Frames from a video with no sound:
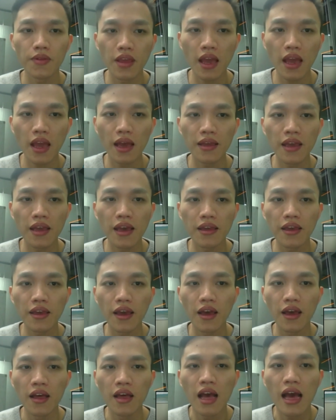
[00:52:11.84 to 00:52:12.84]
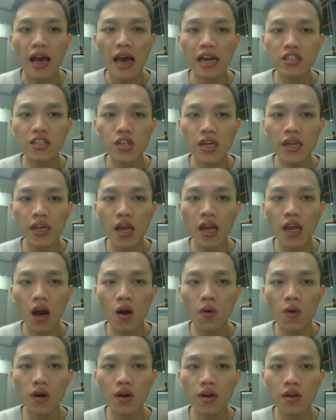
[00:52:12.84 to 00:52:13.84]
Yeah. Actually,
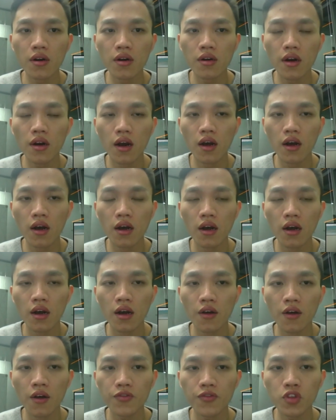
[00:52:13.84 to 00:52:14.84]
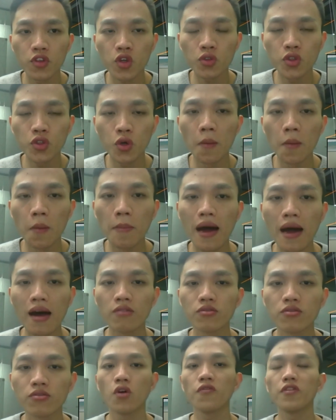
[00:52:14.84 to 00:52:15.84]
our total
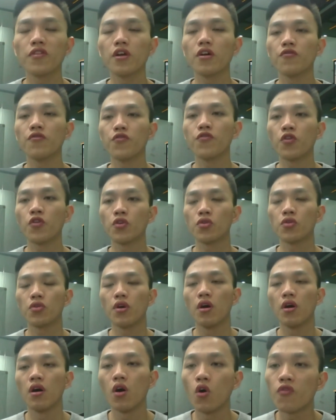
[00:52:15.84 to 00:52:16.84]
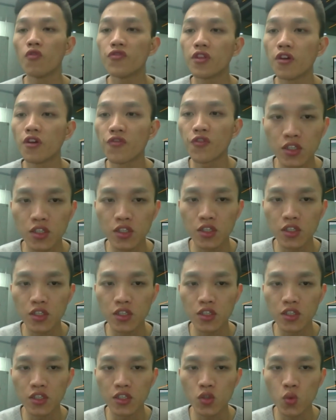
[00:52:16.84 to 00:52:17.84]
amount of the
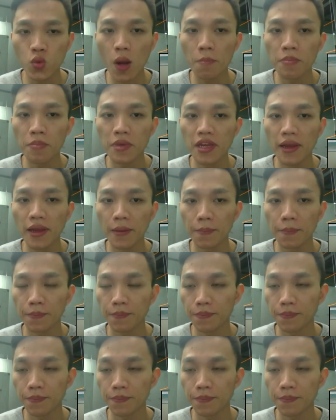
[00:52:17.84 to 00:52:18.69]
FOTA is 1 billion.